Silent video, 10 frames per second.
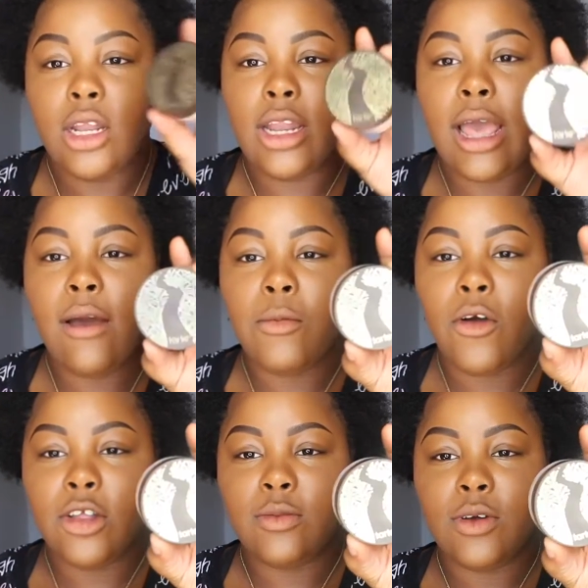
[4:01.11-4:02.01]
Now I'm
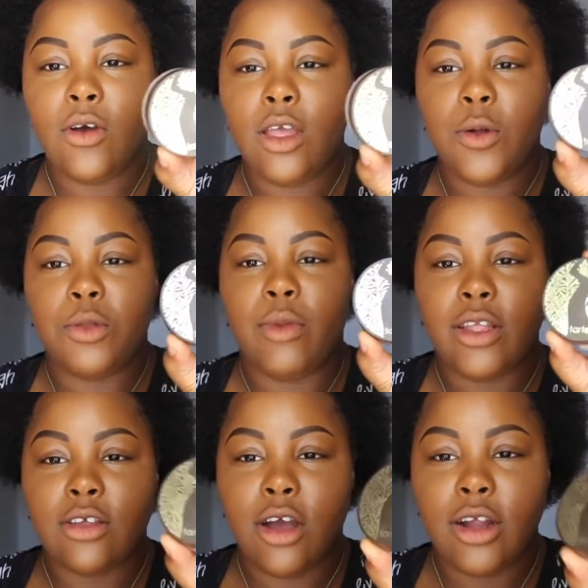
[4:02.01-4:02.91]
going to be going in with my
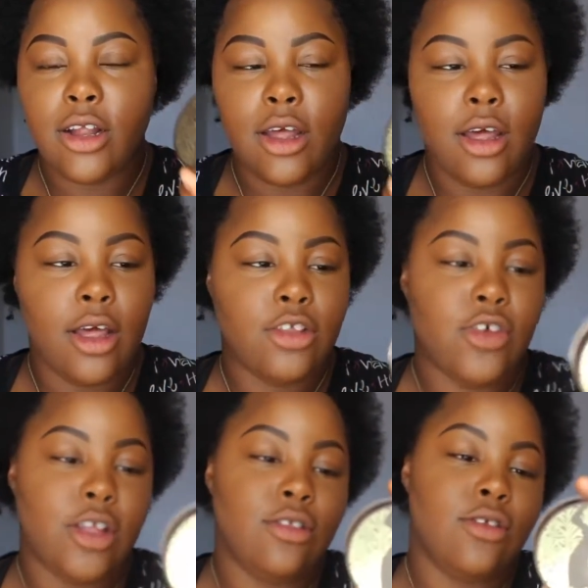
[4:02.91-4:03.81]
Tarte uh,
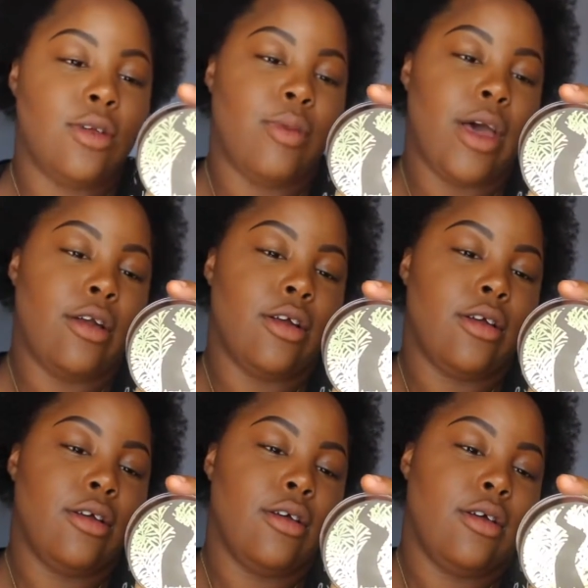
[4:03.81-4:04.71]
translucent
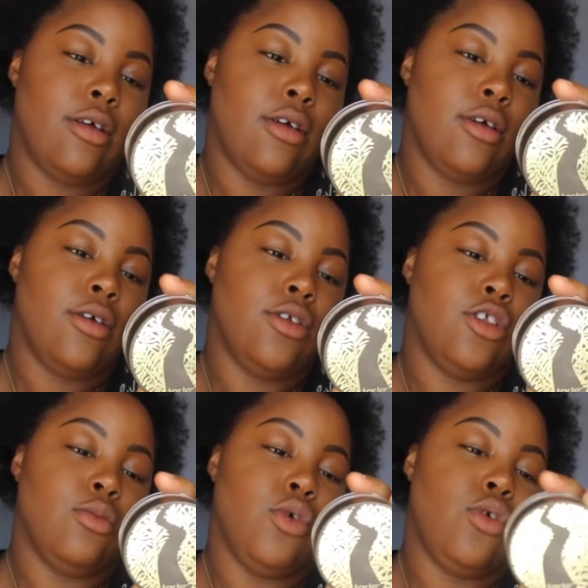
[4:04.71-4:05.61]
powder,
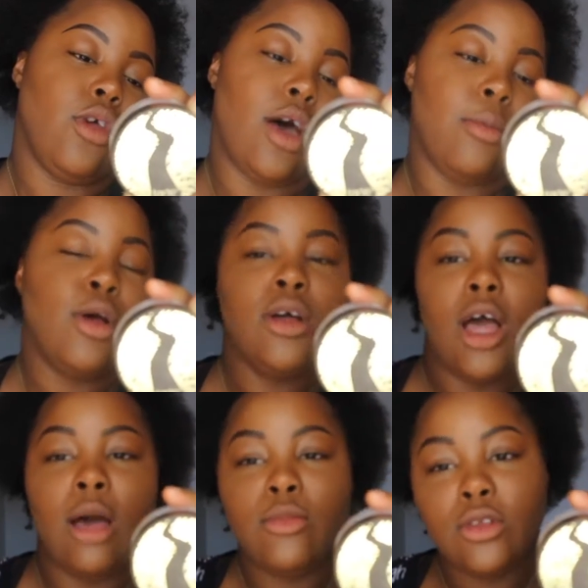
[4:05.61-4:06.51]
smooth off
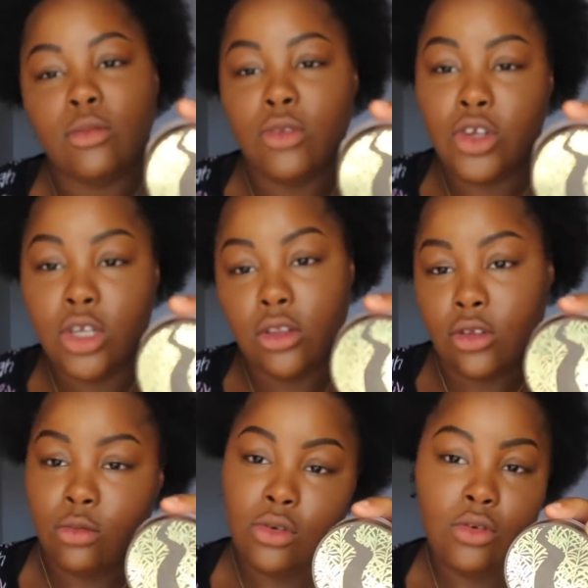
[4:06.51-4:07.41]
I'm a, she's a
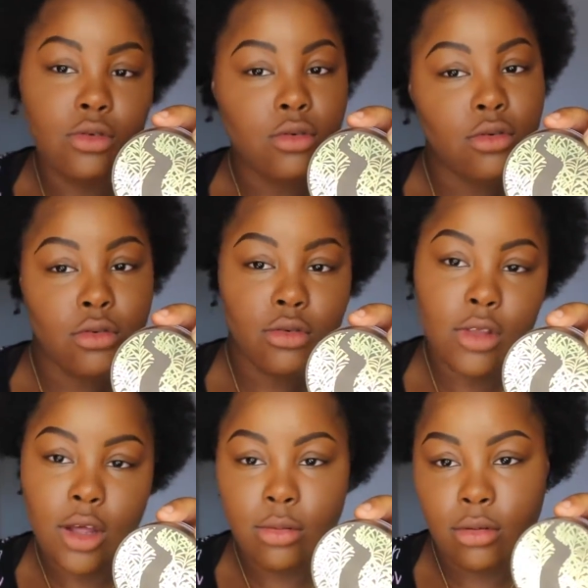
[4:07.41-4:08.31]

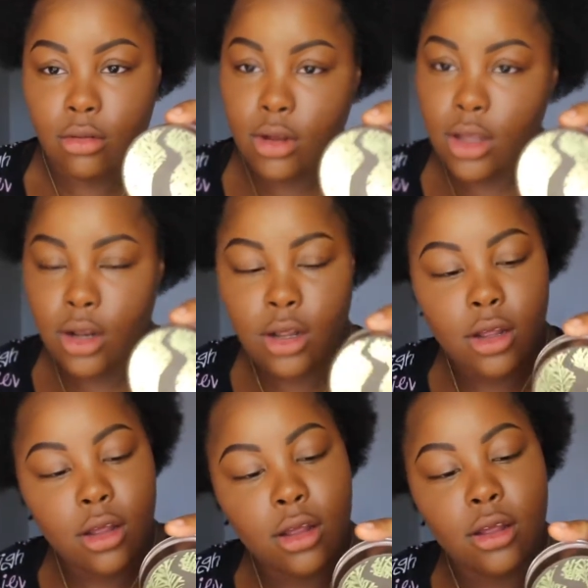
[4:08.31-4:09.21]
smooth
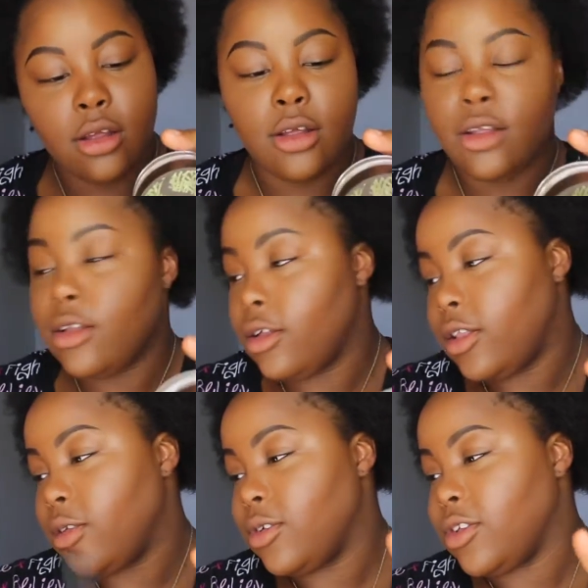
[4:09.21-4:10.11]
operator.
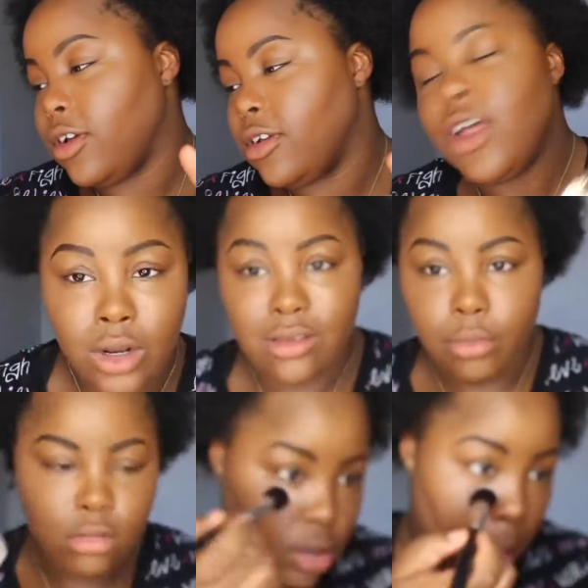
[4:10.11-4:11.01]
That's what it's called. I'm
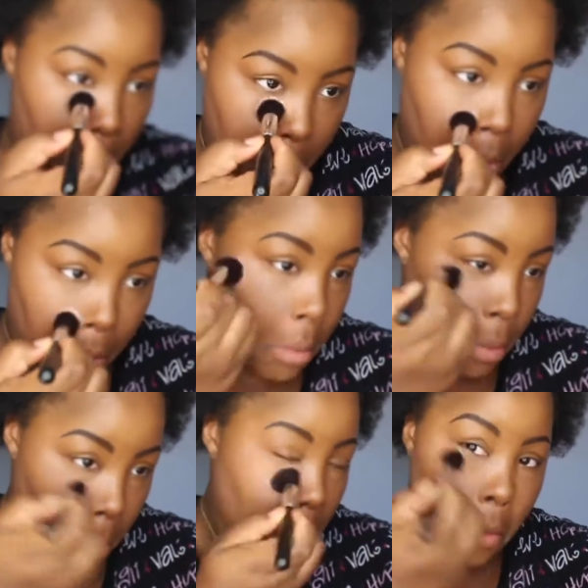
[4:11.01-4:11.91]
gonna be using this
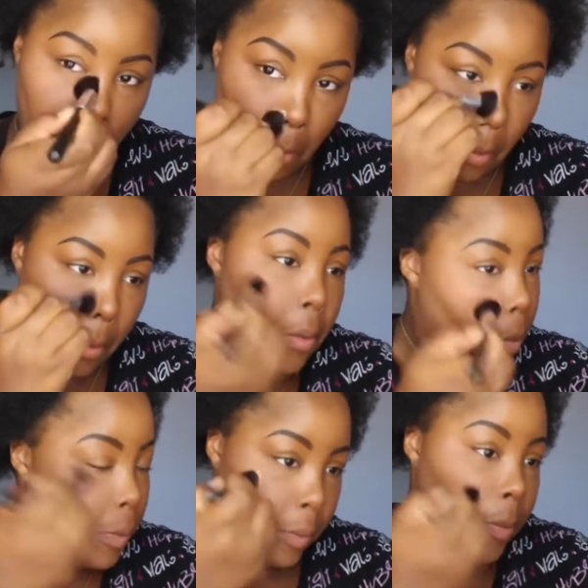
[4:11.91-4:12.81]
uh, translucent
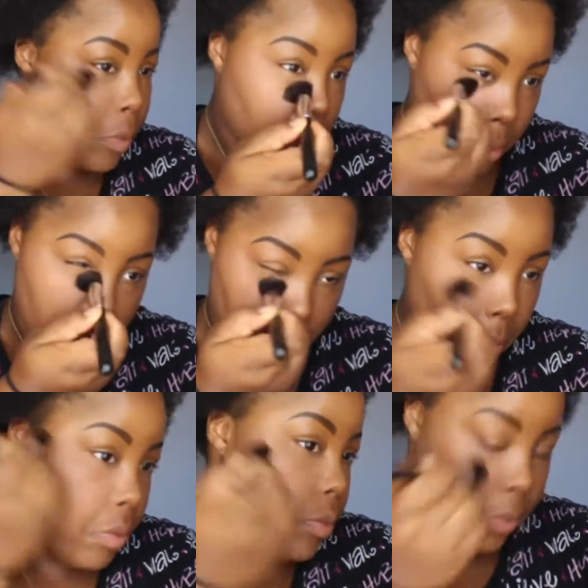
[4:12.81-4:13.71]
powder to set
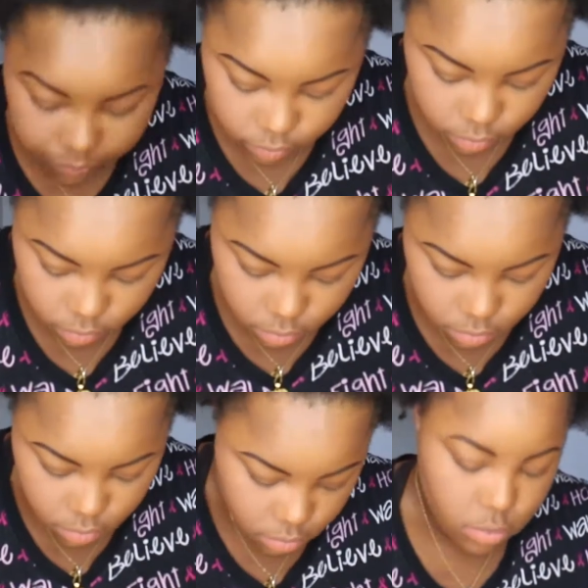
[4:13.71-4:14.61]
underneath my eyes. I'm not
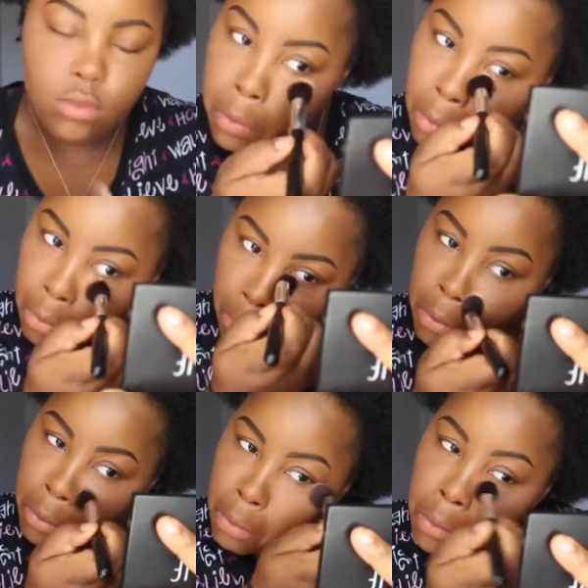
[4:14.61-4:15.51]
going to big because I
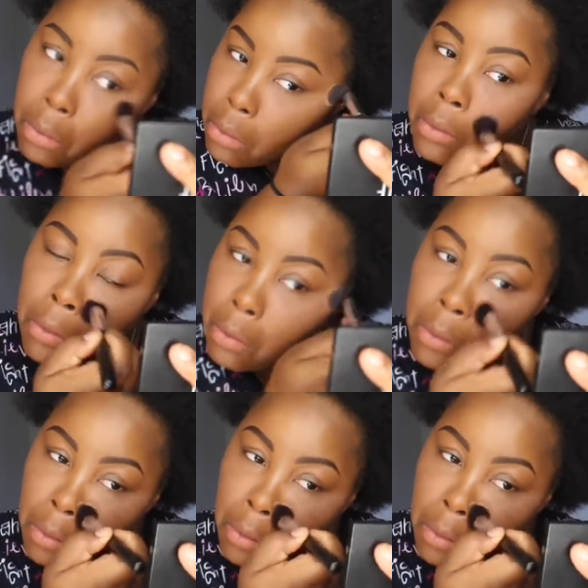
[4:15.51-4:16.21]
don't like that